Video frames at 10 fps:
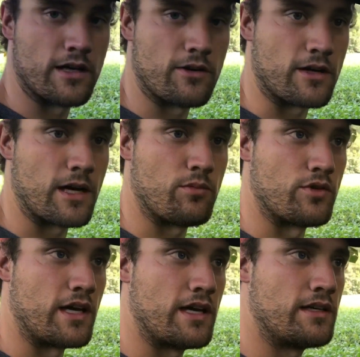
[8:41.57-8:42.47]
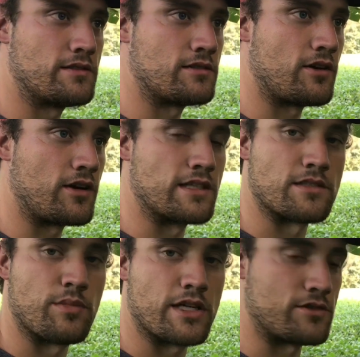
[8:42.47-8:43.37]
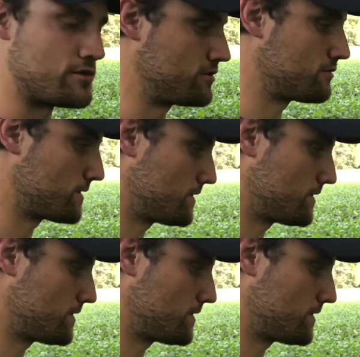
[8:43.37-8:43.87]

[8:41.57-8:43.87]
here in a couple days start getting some pictures.